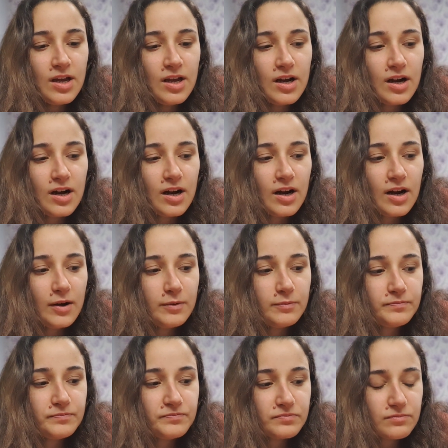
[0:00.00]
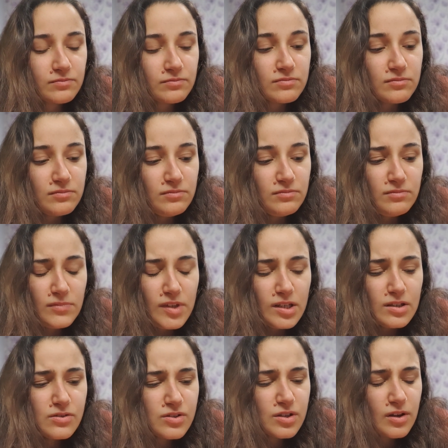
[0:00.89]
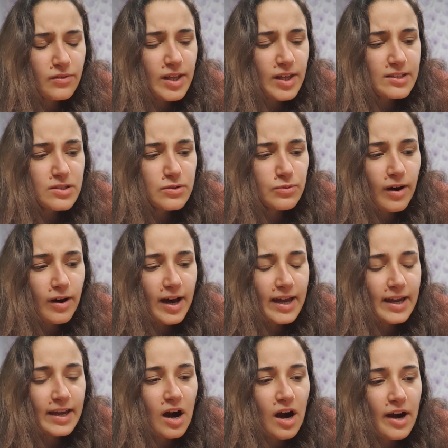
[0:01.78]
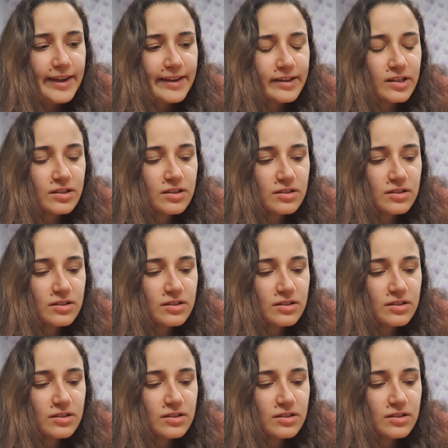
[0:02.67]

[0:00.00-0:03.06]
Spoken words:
So that's why I